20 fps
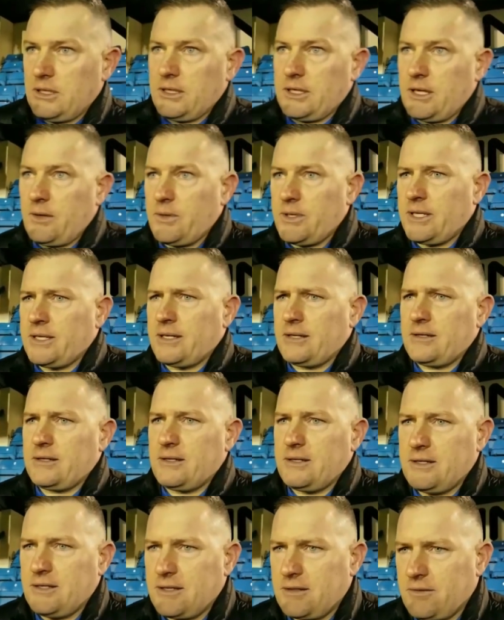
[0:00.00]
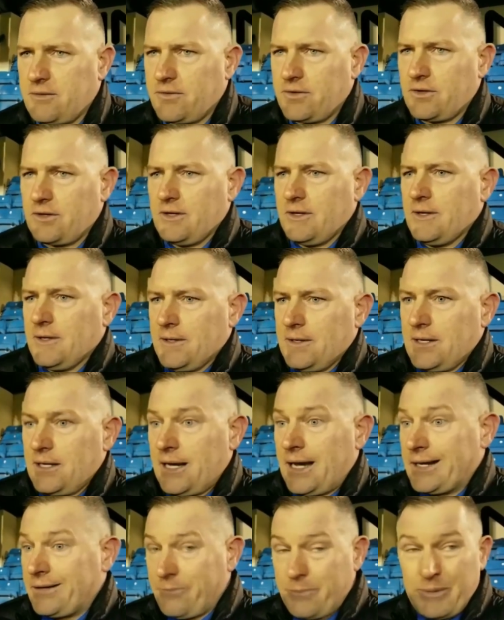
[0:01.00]
You know,
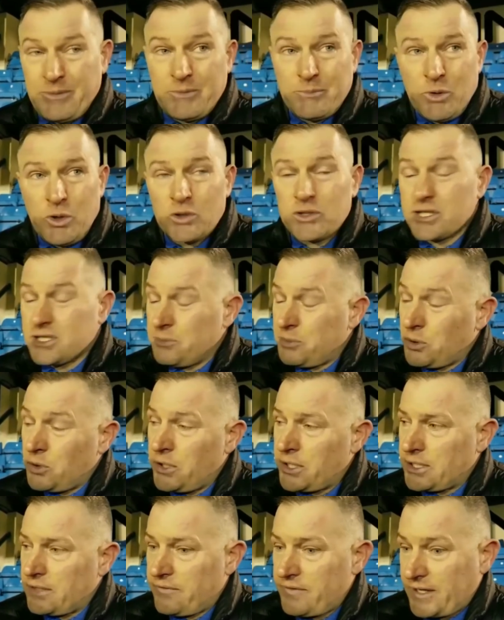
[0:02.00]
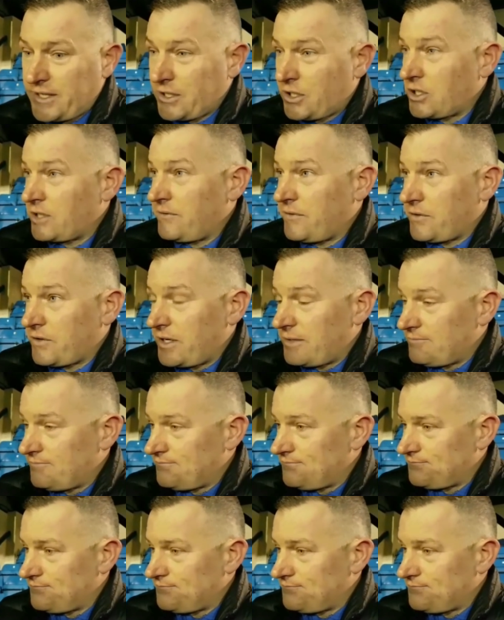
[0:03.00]
I'd have been more disappointed if he hadn't gone in for it.